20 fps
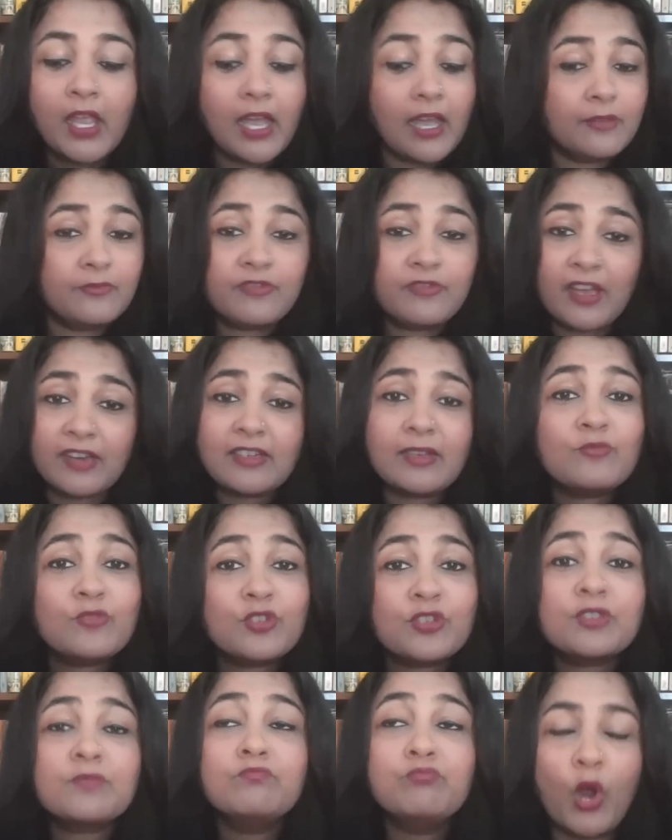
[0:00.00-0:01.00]
In fact, I'm
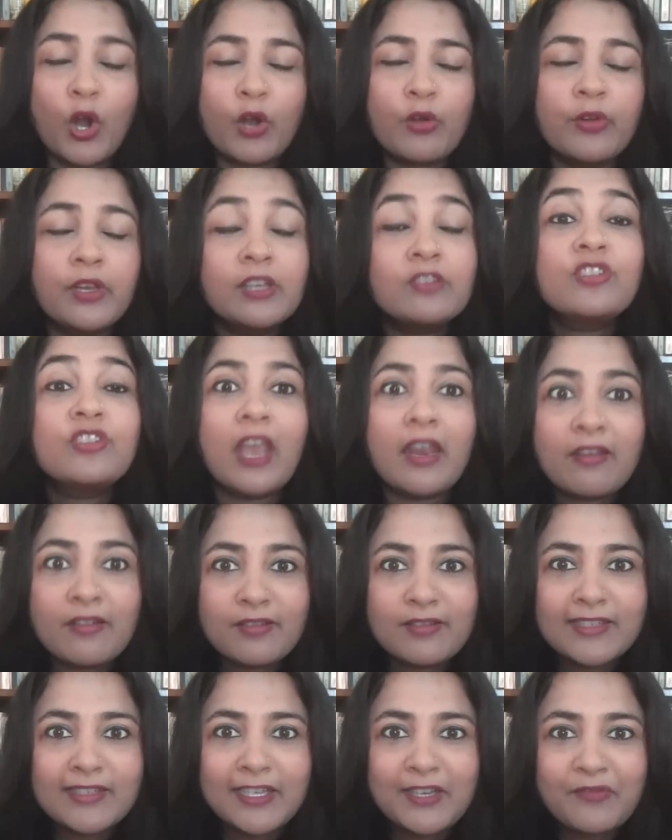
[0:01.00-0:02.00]
just borrowing
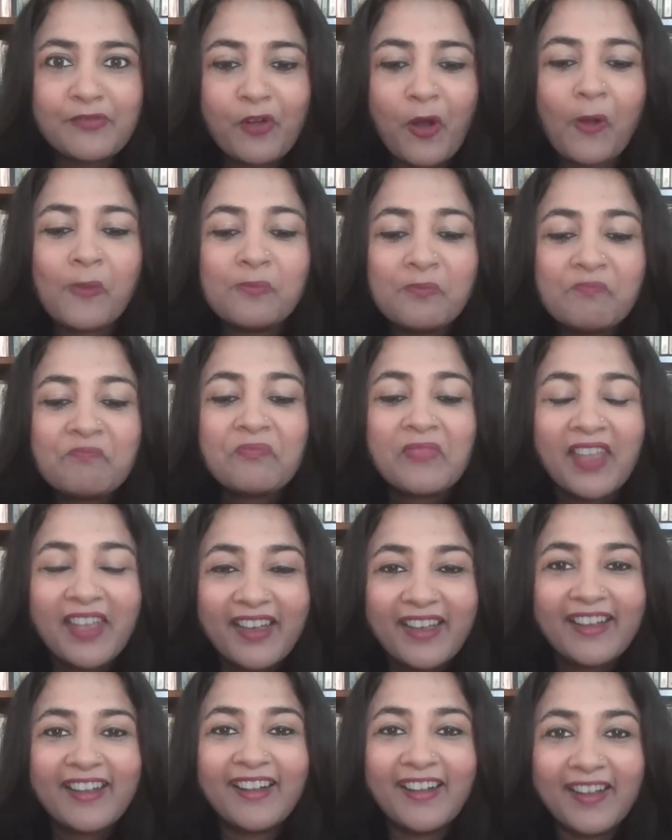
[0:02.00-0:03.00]
generously from
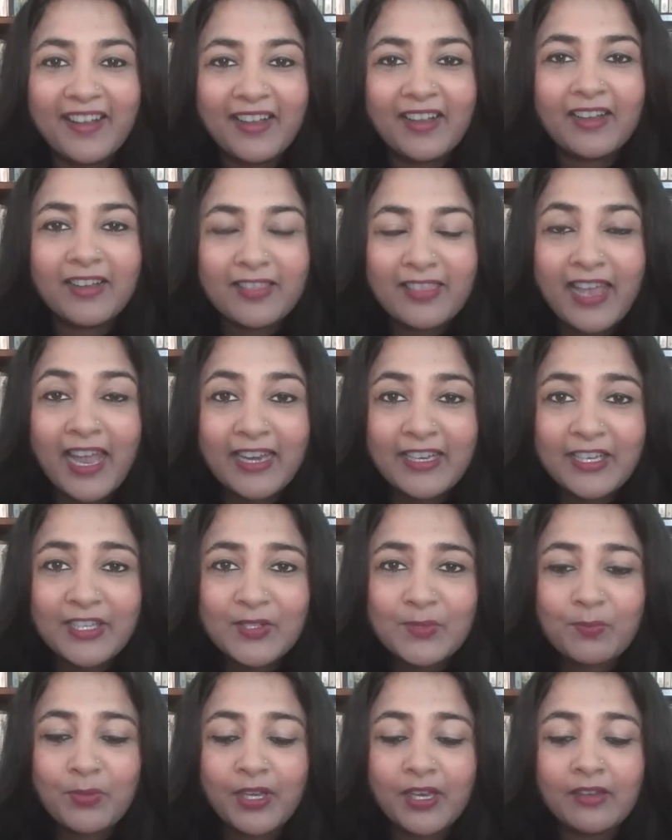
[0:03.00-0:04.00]
that
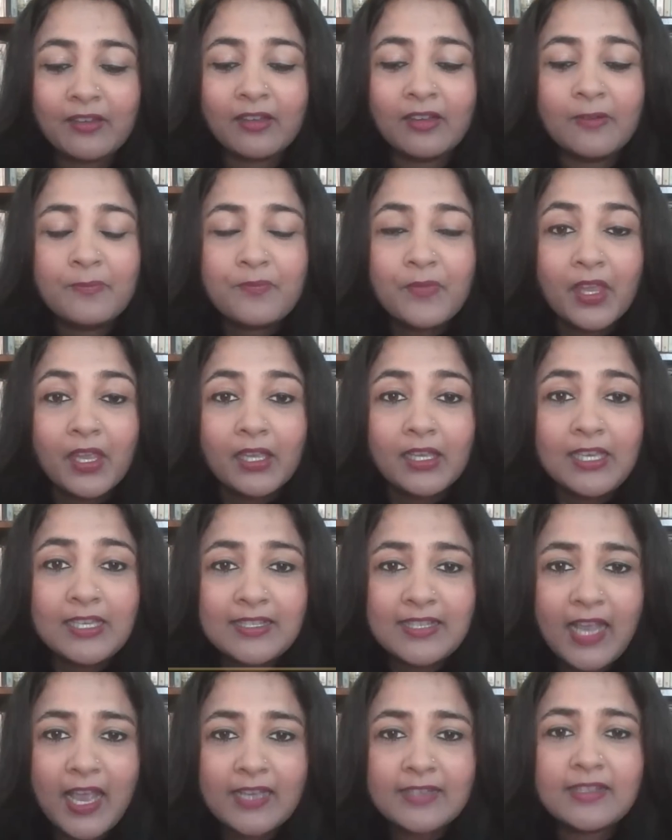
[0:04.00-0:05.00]
explainer. He
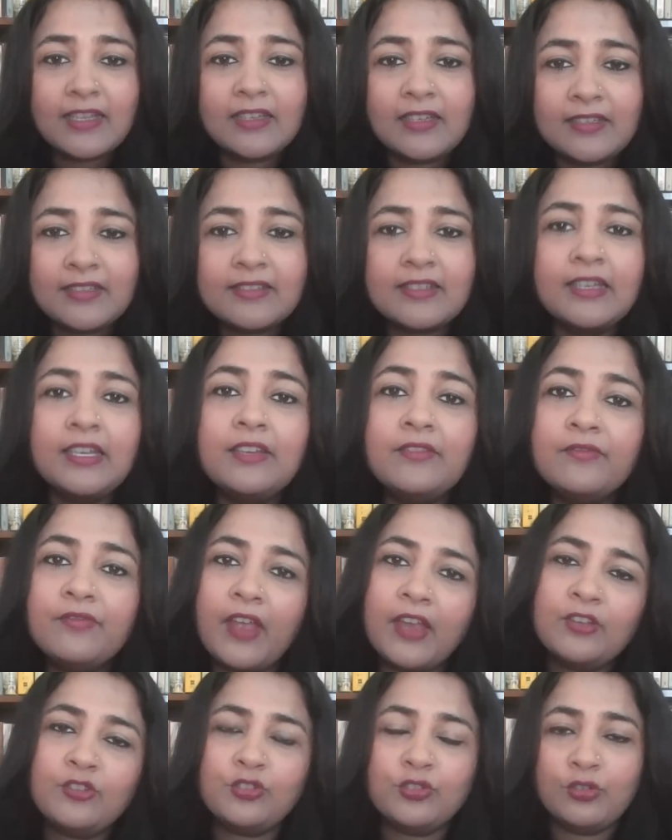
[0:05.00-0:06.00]
says that it is an
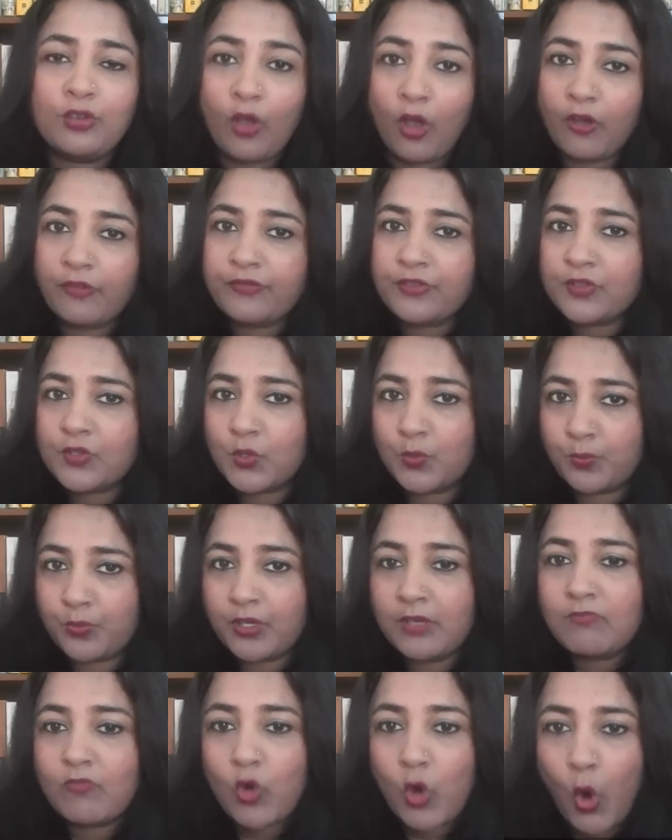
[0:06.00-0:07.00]
invention of the
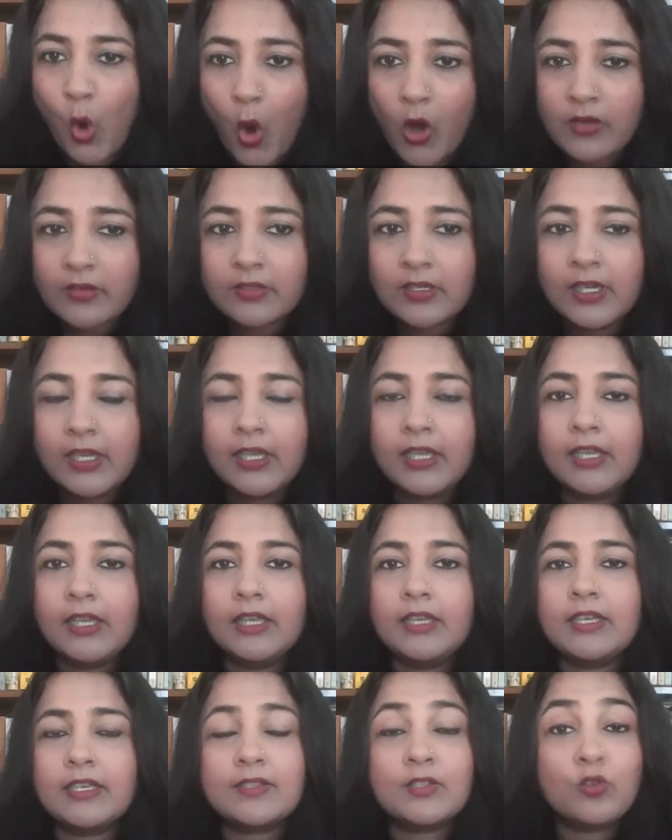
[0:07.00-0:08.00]
Supreme Court.
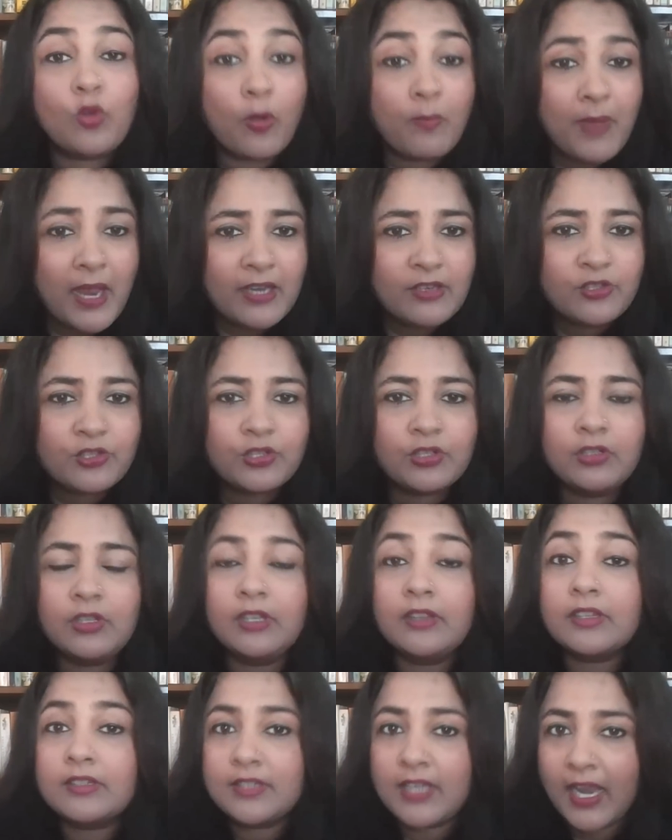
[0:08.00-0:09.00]
It has no mention
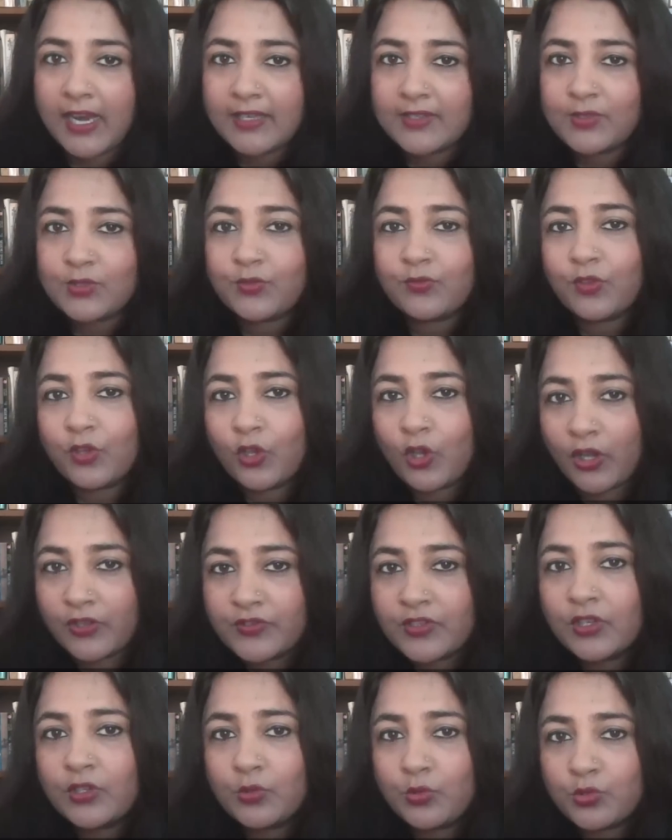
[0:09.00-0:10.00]
in the text of the
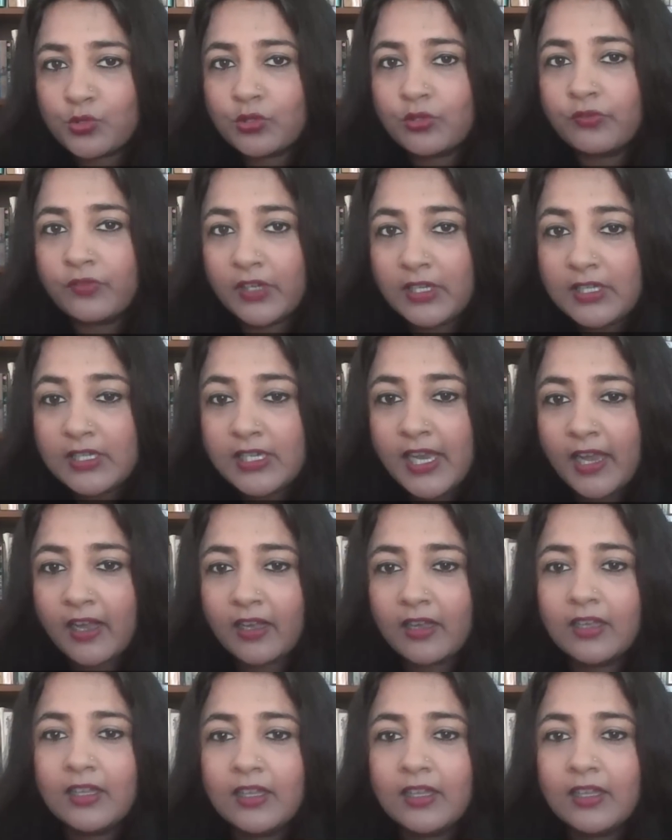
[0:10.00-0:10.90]
Constitution of India.